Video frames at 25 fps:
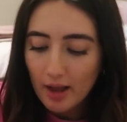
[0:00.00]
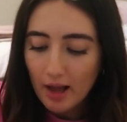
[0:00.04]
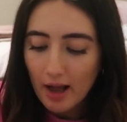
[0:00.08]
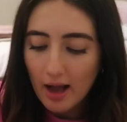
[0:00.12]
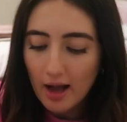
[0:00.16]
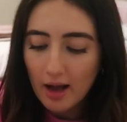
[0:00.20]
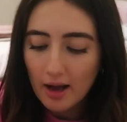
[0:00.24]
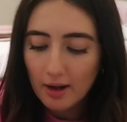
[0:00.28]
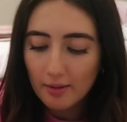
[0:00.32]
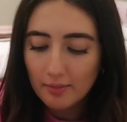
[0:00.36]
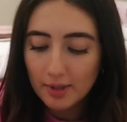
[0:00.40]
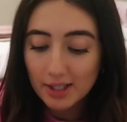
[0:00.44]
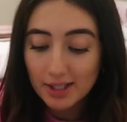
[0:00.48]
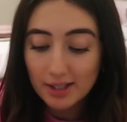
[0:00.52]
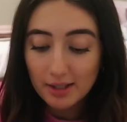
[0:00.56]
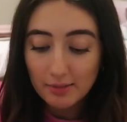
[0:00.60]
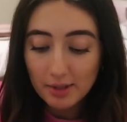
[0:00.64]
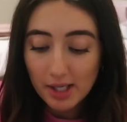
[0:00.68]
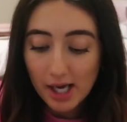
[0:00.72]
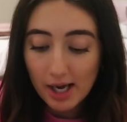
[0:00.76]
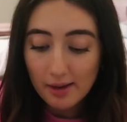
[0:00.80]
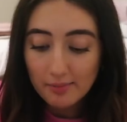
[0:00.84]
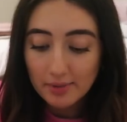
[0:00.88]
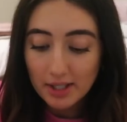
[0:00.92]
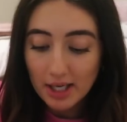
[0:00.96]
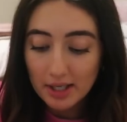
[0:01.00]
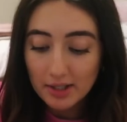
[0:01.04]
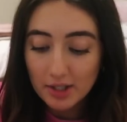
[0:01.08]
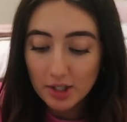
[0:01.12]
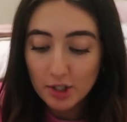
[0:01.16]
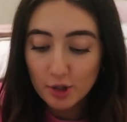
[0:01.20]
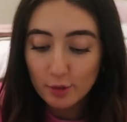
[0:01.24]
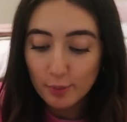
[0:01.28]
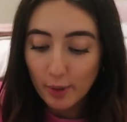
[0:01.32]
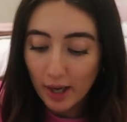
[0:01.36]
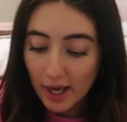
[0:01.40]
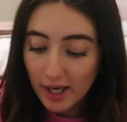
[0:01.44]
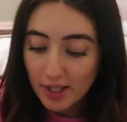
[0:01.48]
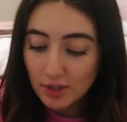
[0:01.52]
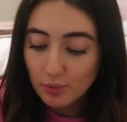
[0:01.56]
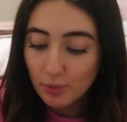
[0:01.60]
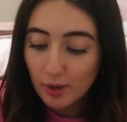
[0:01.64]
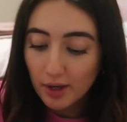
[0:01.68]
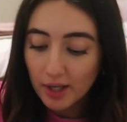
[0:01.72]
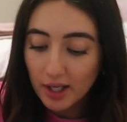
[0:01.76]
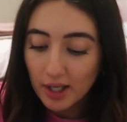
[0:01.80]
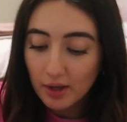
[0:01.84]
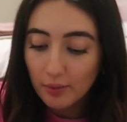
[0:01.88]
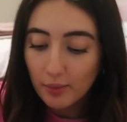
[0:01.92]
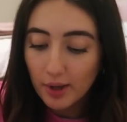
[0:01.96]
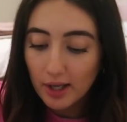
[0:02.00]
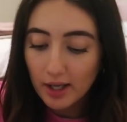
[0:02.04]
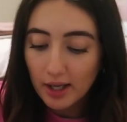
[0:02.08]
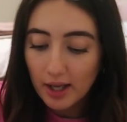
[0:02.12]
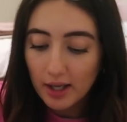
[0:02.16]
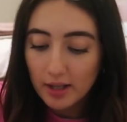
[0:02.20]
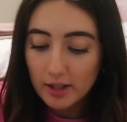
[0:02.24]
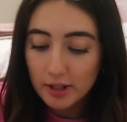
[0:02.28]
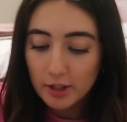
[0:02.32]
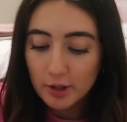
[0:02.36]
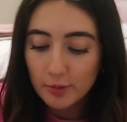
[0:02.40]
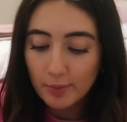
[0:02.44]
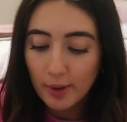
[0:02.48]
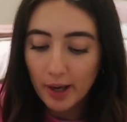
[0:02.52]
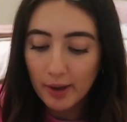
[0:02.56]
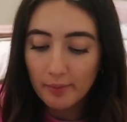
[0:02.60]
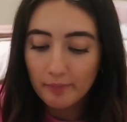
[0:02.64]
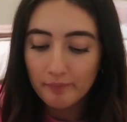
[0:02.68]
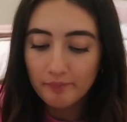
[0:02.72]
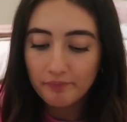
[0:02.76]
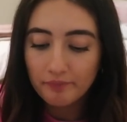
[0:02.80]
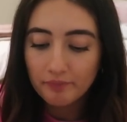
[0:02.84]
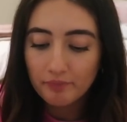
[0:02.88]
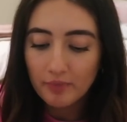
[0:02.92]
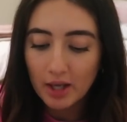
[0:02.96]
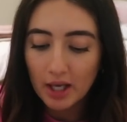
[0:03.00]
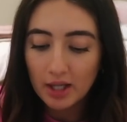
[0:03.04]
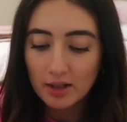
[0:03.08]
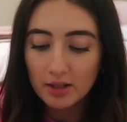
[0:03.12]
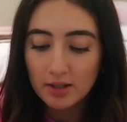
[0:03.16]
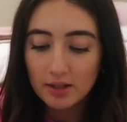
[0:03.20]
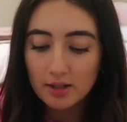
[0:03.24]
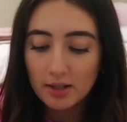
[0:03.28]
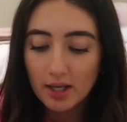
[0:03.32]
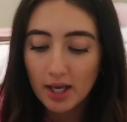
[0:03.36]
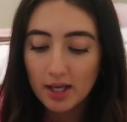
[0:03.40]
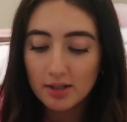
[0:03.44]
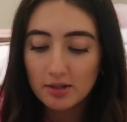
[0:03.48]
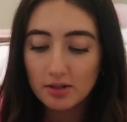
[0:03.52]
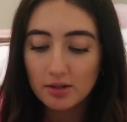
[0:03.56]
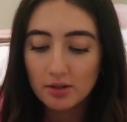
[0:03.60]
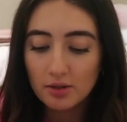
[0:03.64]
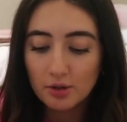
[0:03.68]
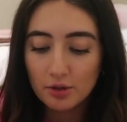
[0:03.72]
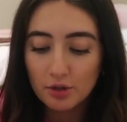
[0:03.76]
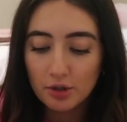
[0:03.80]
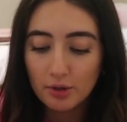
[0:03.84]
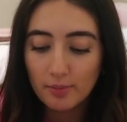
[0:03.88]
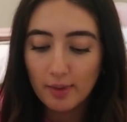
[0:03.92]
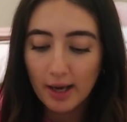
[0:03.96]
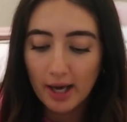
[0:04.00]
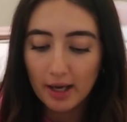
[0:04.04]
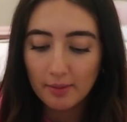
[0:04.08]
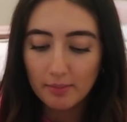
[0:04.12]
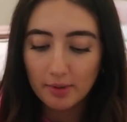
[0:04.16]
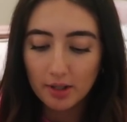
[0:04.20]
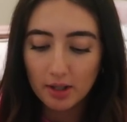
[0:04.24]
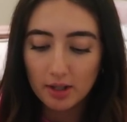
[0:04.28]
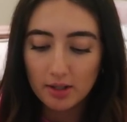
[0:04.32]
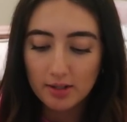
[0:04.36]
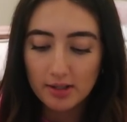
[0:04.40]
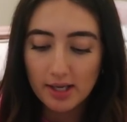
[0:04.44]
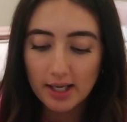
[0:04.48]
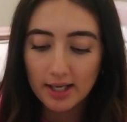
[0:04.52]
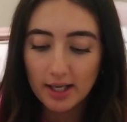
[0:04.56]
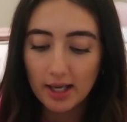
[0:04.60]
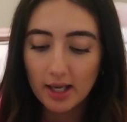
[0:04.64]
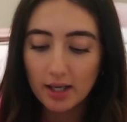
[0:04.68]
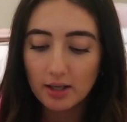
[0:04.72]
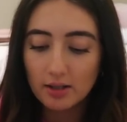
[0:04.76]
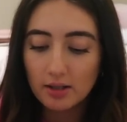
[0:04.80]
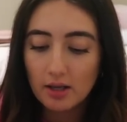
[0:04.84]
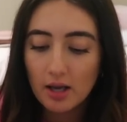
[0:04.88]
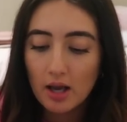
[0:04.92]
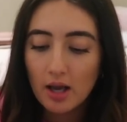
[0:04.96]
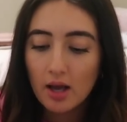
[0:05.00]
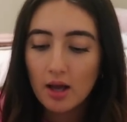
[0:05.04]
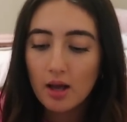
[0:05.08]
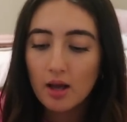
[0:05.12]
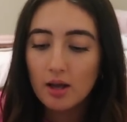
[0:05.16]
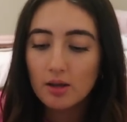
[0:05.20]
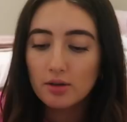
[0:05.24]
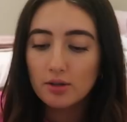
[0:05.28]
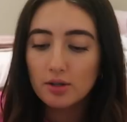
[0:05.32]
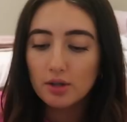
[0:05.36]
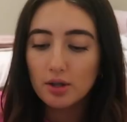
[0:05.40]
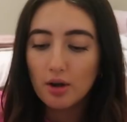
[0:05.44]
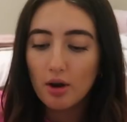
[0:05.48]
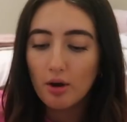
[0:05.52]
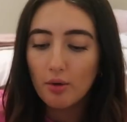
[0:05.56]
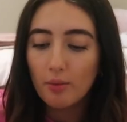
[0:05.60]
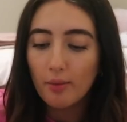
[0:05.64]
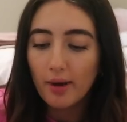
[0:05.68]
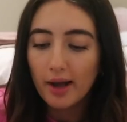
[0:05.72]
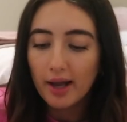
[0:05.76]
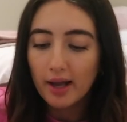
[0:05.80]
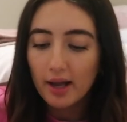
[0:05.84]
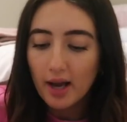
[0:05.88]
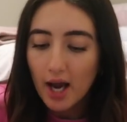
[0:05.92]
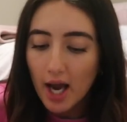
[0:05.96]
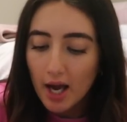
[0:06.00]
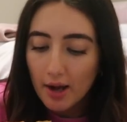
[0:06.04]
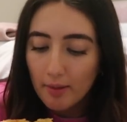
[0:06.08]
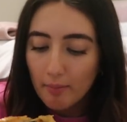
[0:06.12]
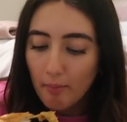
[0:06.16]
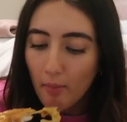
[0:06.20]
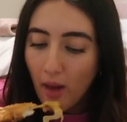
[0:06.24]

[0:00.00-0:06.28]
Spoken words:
Sometimes I despise working weekends, but in this case, it's not too bad because I get to go away